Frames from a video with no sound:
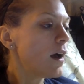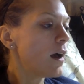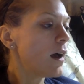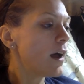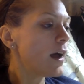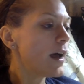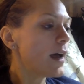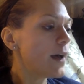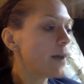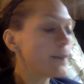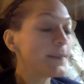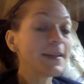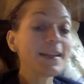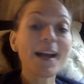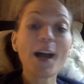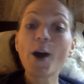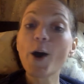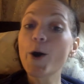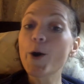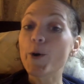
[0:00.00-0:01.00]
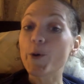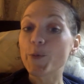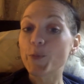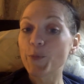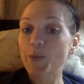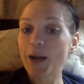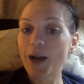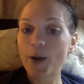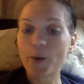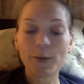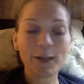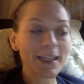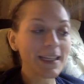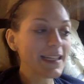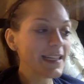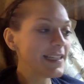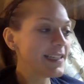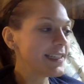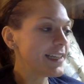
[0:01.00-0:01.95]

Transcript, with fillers: Um, oh, I wanted